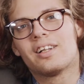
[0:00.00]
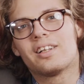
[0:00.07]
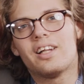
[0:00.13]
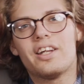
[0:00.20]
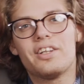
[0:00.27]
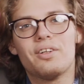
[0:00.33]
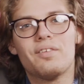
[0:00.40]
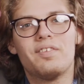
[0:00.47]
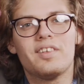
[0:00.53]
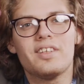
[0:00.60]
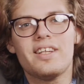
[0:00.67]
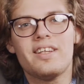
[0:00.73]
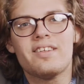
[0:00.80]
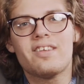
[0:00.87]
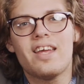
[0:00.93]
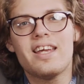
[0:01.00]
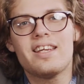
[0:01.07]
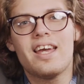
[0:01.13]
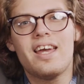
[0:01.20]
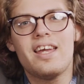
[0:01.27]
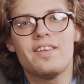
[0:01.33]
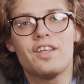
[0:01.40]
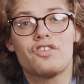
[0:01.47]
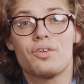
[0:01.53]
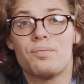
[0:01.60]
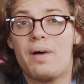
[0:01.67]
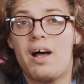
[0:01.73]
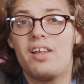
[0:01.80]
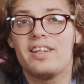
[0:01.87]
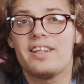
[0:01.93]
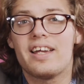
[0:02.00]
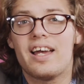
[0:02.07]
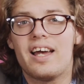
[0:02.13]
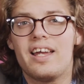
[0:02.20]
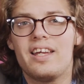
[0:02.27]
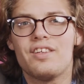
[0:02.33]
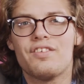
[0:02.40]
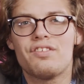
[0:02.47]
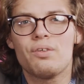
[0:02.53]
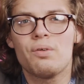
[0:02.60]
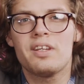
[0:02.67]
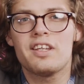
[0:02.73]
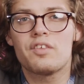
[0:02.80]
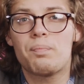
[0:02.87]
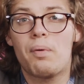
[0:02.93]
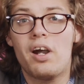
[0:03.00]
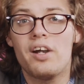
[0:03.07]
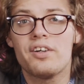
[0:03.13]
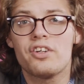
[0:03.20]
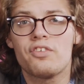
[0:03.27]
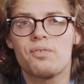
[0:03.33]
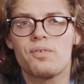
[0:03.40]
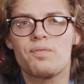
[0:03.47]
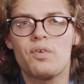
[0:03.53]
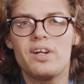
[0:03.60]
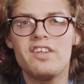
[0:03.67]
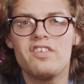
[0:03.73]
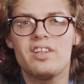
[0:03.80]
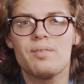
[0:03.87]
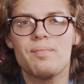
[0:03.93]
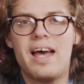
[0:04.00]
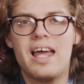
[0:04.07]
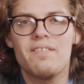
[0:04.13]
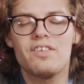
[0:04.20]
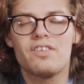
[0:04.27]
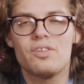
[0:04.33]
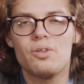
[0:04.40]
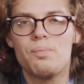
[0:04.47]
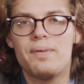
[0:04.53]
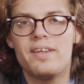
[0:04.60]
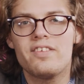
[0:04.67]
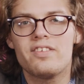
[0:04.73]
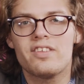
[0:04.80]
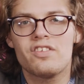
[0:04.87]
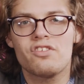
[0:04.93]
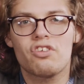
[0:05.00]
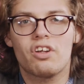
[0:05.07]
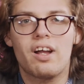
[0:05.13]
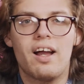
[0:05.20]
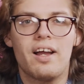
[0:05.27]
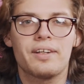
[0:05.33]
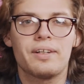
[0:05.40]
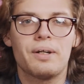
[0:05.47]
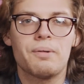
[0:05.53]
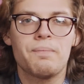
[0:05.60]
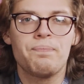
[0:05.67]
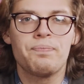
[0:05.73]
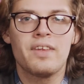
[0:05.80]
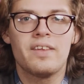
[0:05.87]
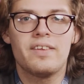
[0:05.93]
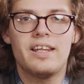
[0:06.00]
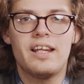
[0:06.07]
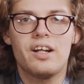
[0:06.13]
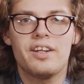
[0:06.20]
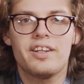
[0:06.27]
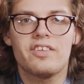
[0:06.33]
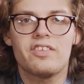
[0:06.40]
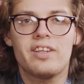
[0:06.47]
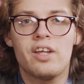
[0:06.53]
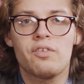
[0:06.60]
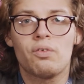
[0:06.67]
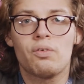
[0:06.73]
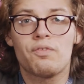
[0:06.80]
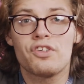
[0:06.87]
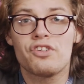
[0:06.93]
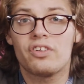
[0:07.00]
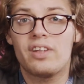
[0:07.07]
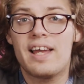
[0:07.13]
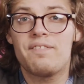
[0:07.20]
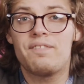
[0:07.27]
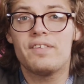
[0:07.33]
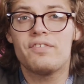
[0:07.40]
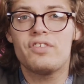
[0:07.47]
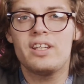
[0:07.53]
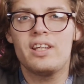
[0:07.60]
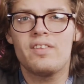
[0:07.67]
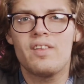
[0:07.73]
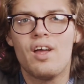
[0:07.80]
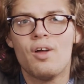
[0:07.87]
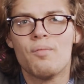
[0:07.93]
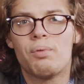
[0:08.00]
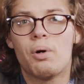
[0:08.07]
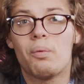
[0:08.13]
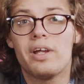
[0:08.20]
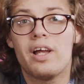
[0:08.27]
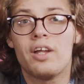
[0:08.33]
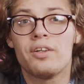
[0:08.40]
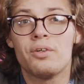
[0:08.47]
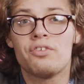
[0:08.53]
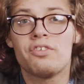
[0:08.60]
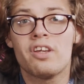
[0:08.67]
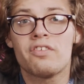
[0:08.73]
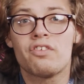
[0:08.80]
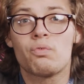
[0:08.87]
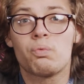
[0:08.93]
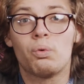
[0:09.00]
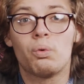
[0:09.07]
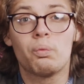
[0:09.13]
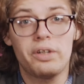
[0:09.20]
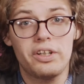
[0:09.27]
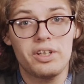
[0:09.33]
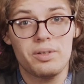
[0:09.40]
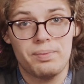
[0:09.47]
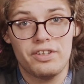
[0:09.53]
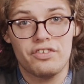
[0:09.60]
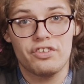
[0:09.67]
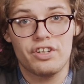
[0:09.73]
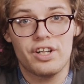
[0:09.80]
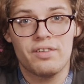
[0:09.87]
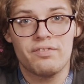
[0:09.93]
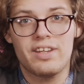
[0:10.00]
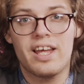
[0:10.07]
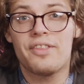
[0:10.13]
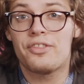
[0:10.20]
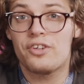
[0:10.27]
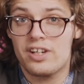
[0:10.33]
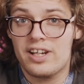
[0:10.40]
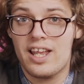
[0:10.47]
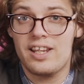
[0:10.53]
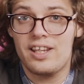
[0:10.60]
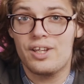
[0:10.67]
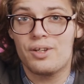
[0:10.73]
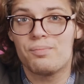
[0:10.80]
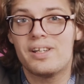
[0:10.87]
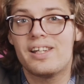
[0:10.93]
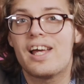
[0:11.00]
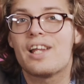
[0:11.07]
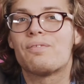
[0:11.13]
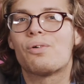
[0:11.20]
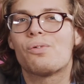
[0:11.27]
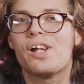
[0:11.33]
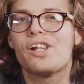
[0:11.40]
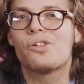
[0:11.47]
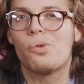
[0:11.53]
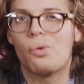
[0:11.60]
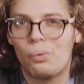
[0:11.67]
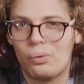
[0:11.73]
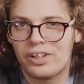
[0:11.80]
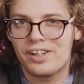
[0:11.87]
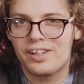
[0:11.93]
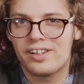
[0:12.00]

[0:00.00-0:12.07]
Claudio Valise, aka the Tamale Guy, is suing his partners for freezing him out of his new business in Chicago. The hearing is scheduled for July 15th, but we all know justice will really be served at 3 a.m. and out of a red cooler.